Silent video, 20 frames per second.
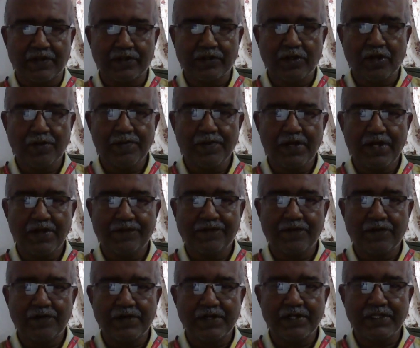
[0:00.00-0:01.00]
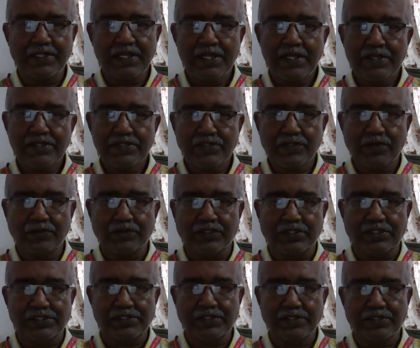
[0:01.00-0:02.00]
commonly found in the
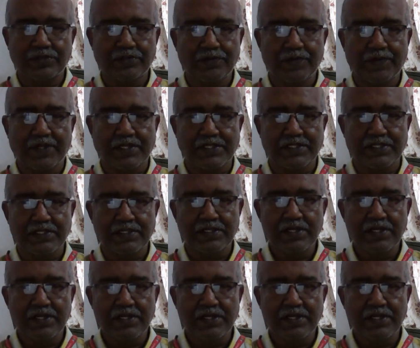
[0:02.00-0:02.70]
scooters and two-wheelers.